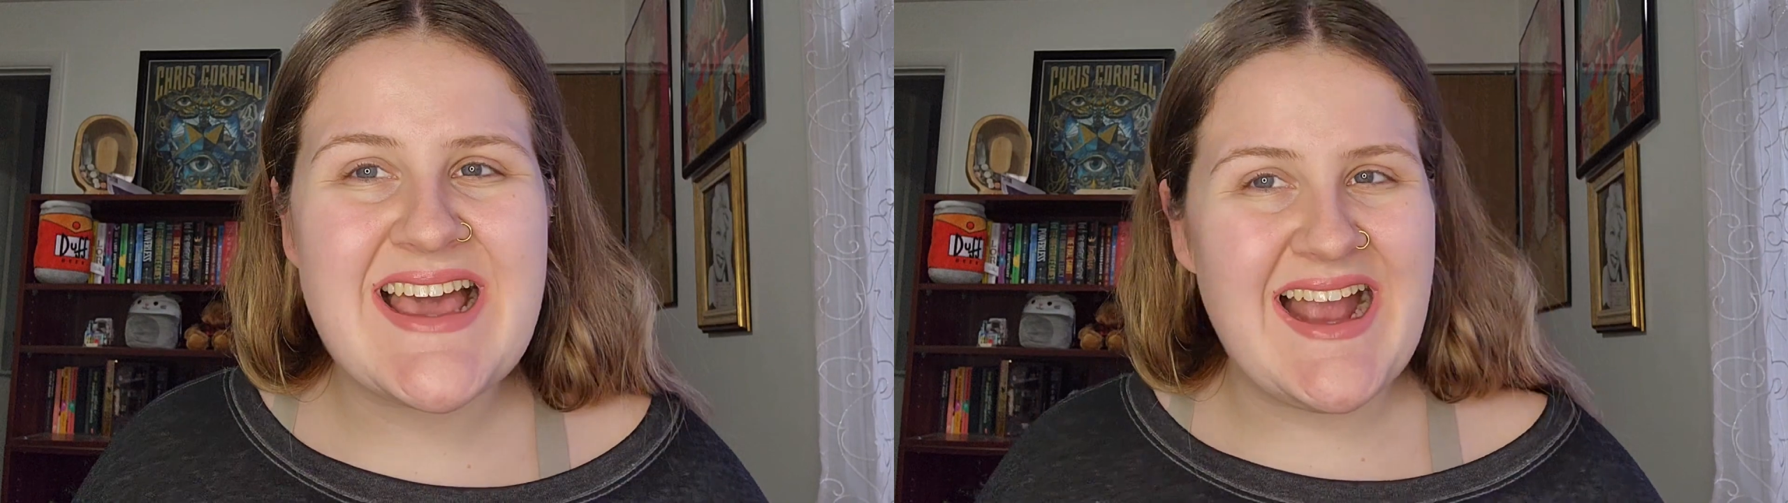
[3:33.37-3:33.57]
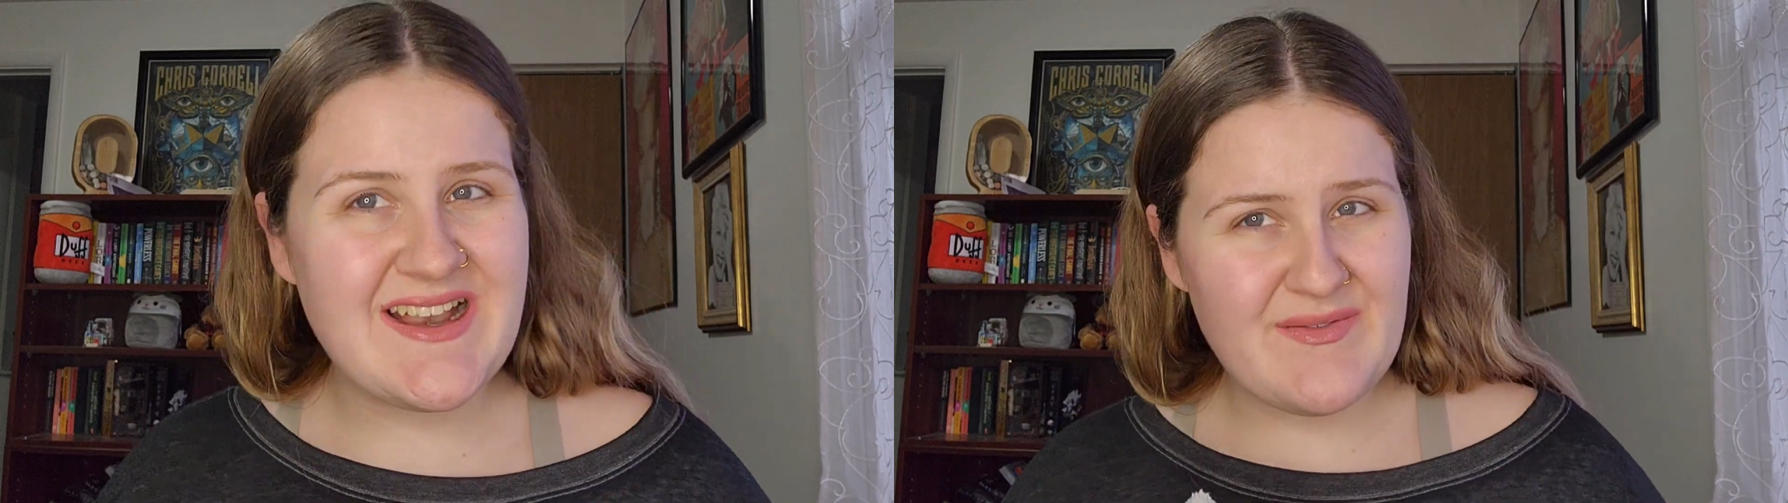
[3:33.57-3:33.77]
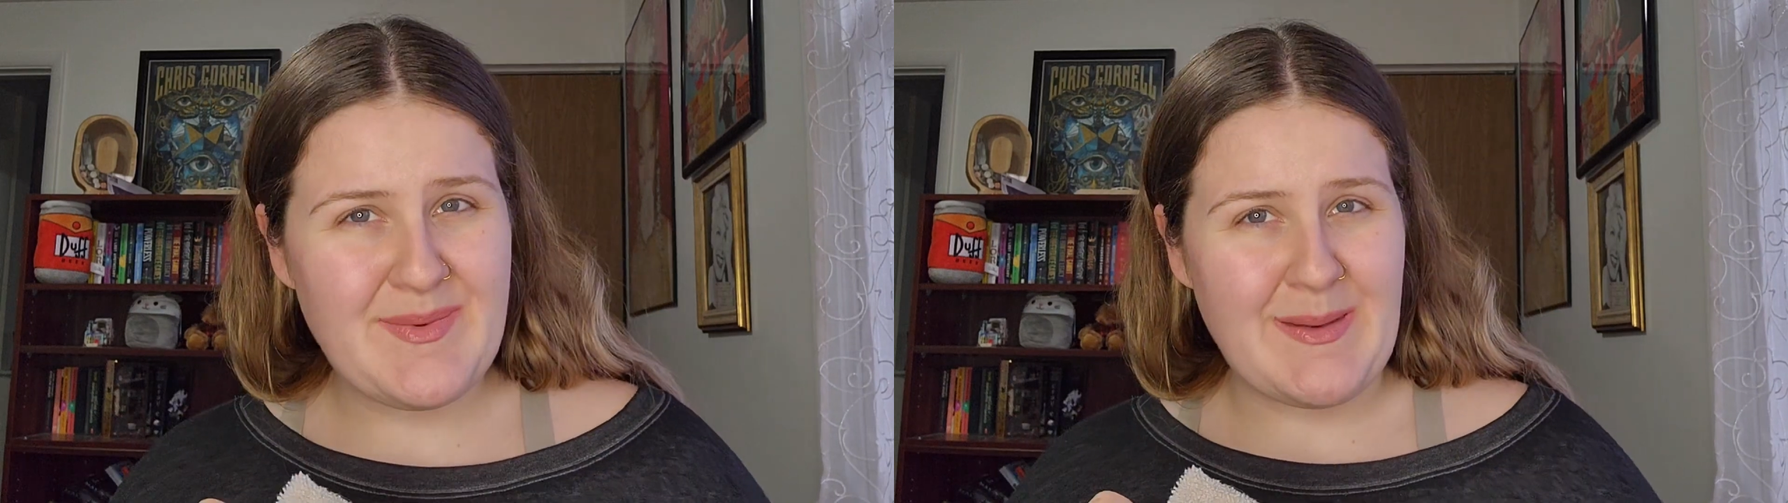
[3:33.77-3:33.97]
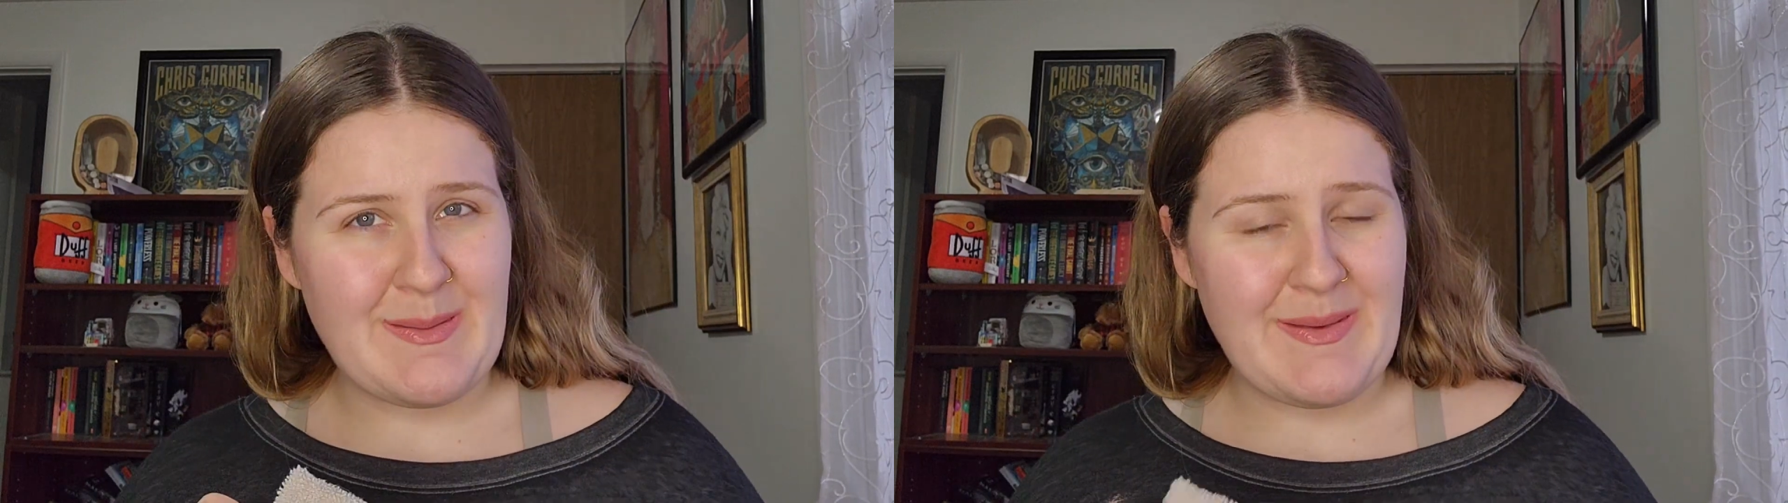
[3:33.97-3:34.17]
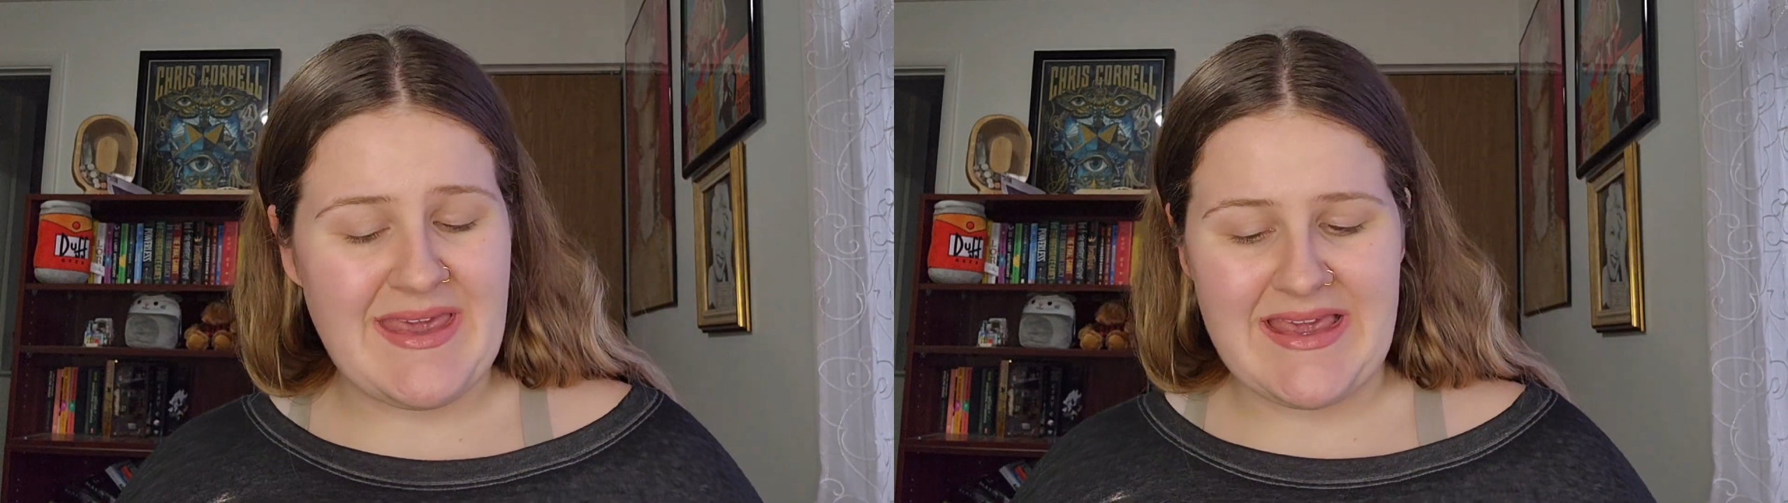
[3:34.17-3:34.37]
kind of baby
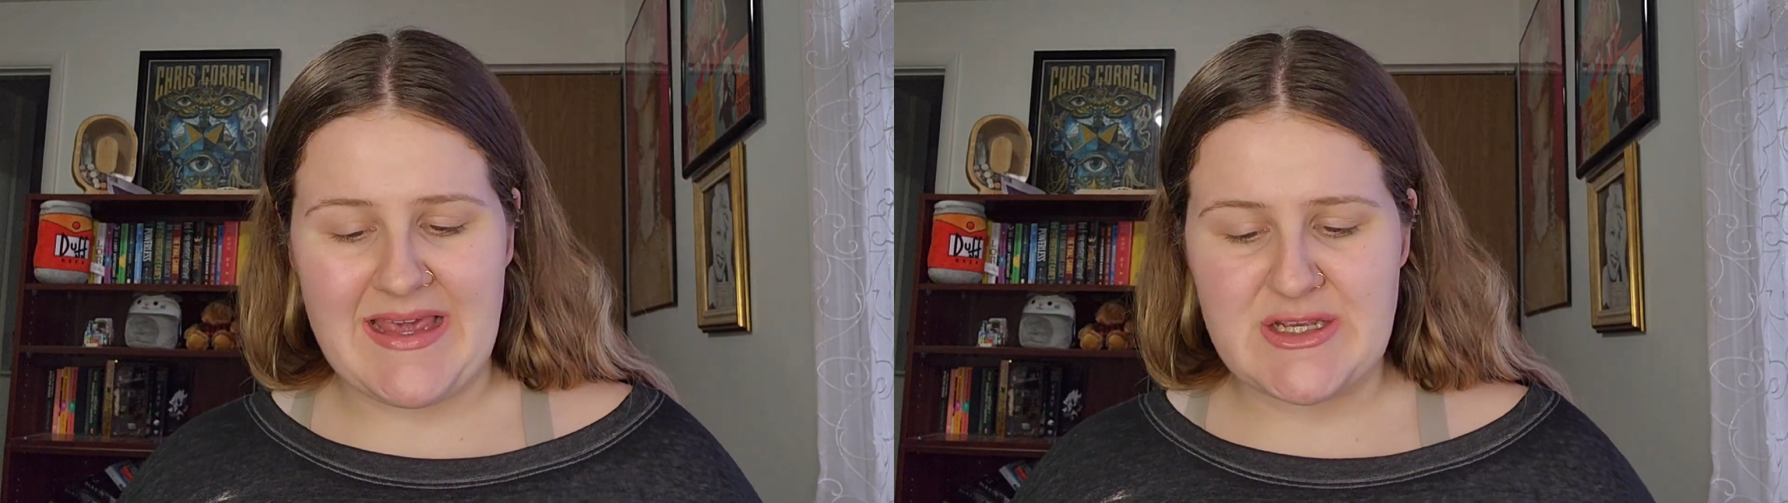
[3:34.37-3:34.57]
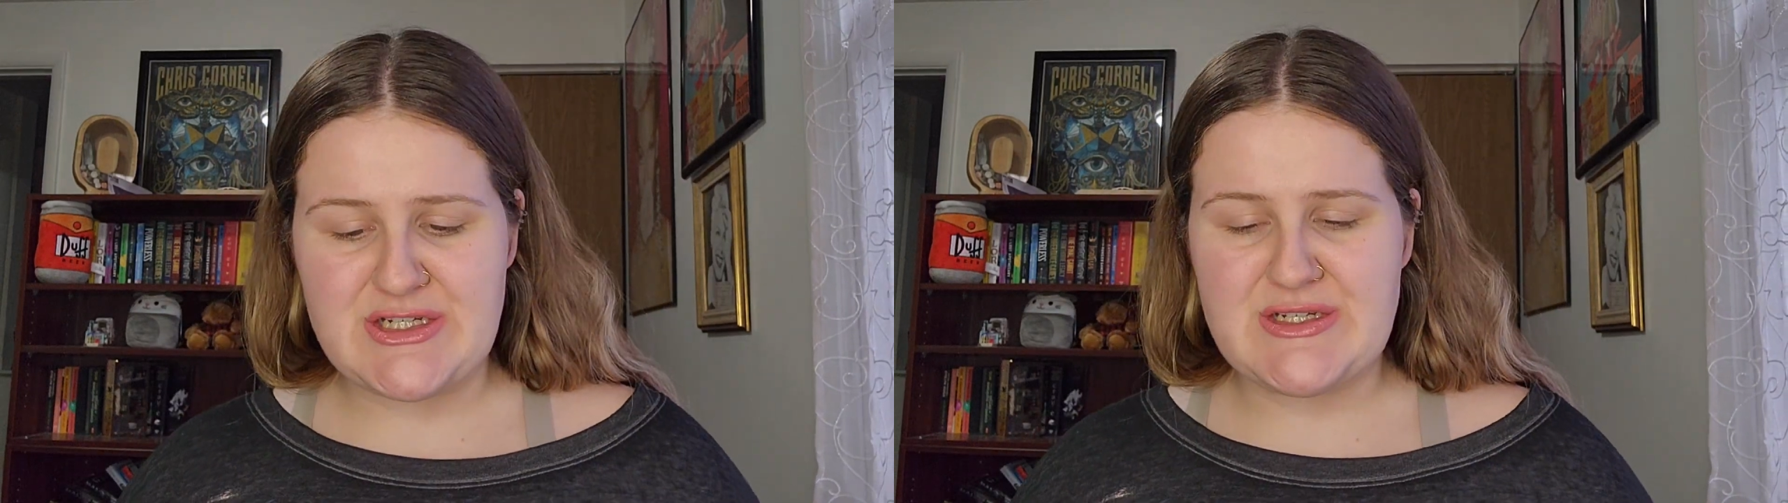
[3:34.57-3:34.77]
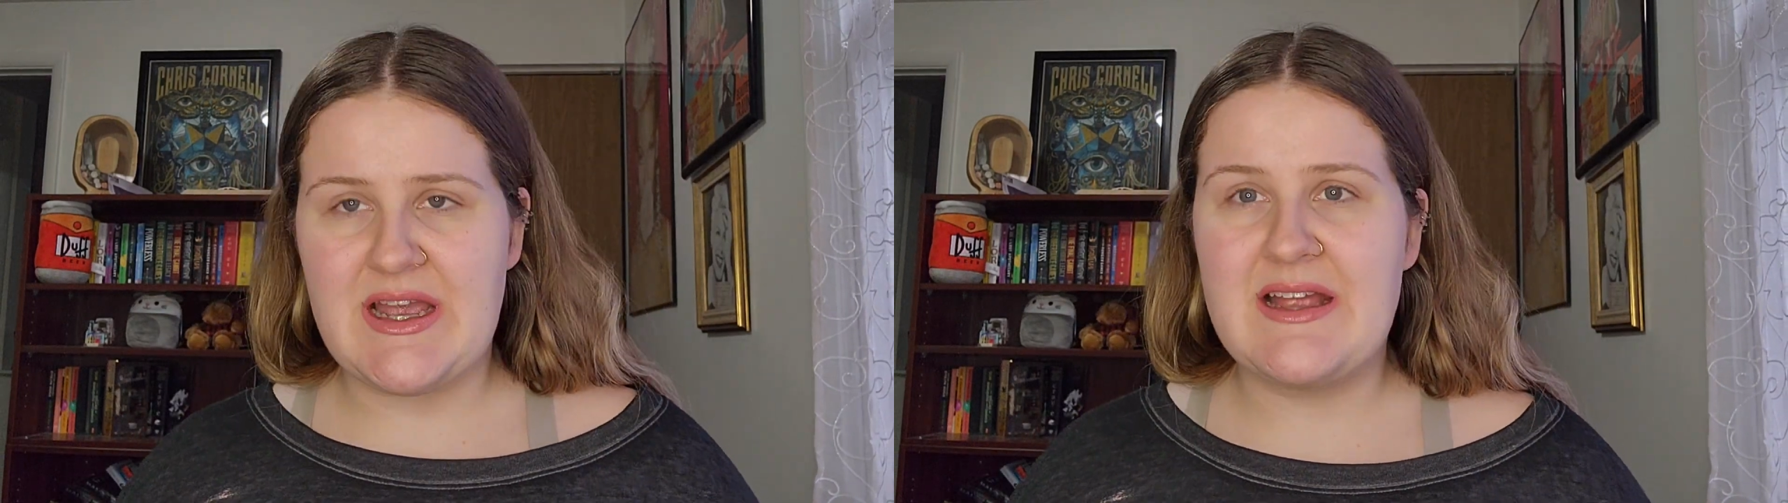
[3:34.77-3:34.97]
pinkish.